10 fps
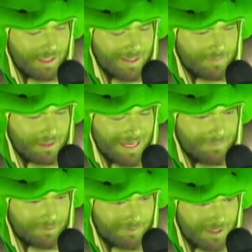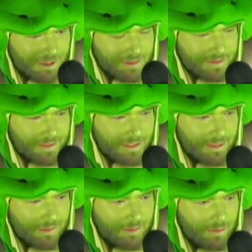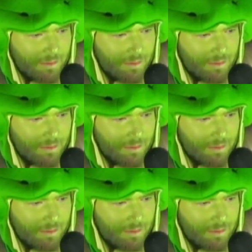I professionally